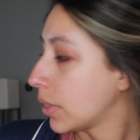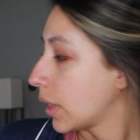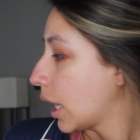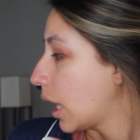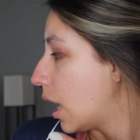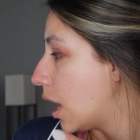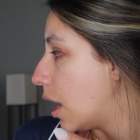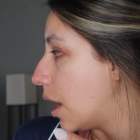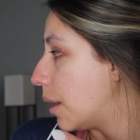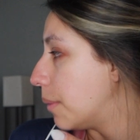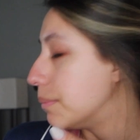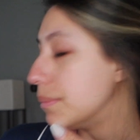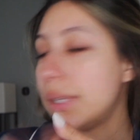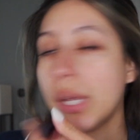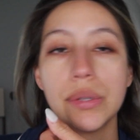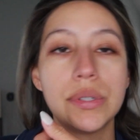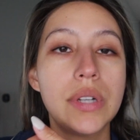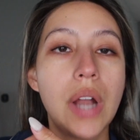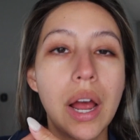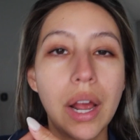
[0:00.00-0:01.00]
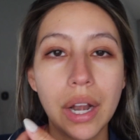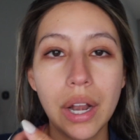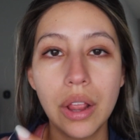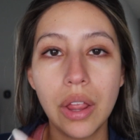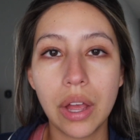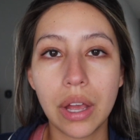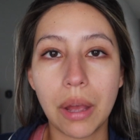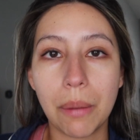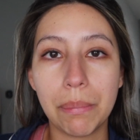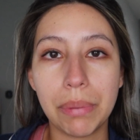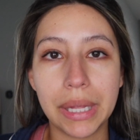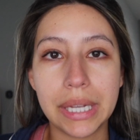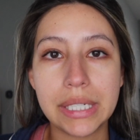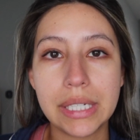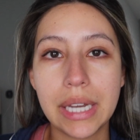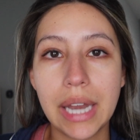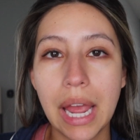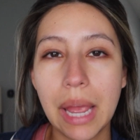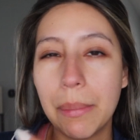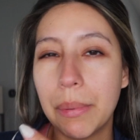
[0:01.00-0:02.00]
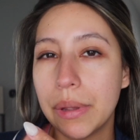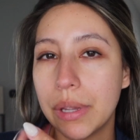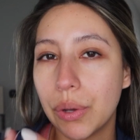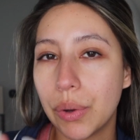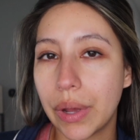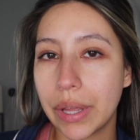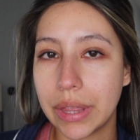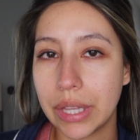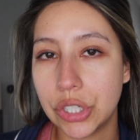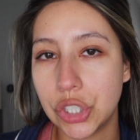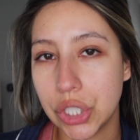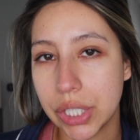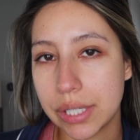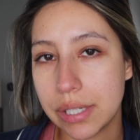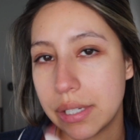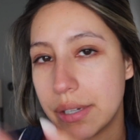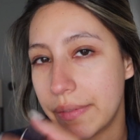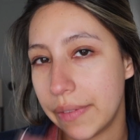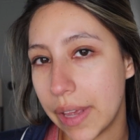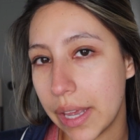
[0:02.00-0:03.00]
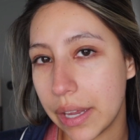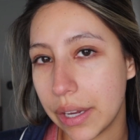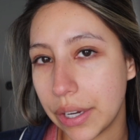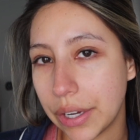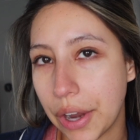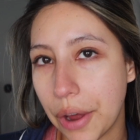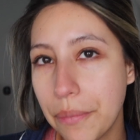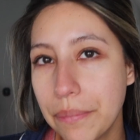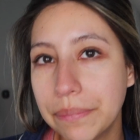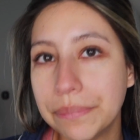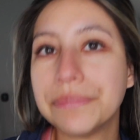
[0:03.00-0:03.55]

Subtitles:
So it's not going to look complete today, but you'll get the gist of it, you know?